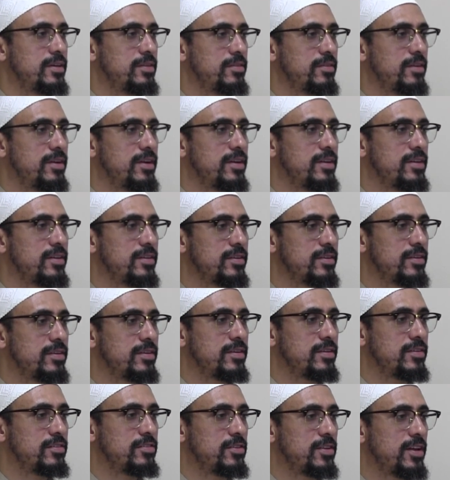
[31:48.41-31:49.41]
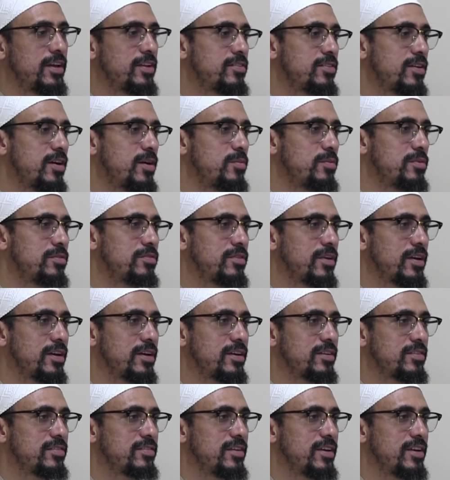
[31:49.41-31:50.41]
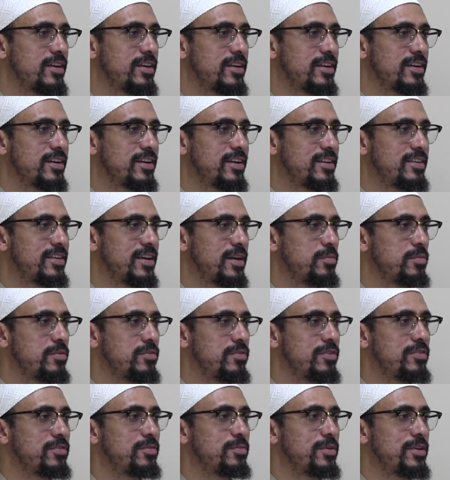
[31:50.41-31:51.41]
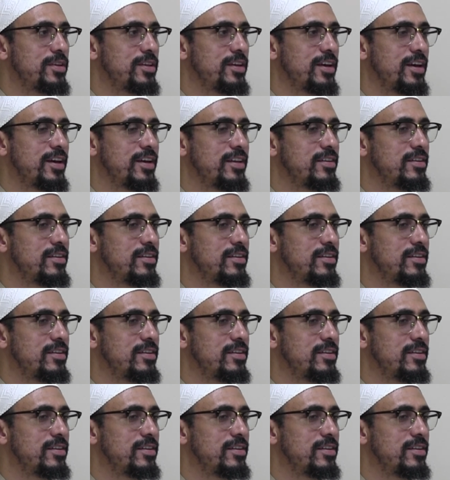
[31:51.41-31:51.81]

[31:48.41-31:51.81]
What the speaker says: Right? So that's almost like a type of isma they had.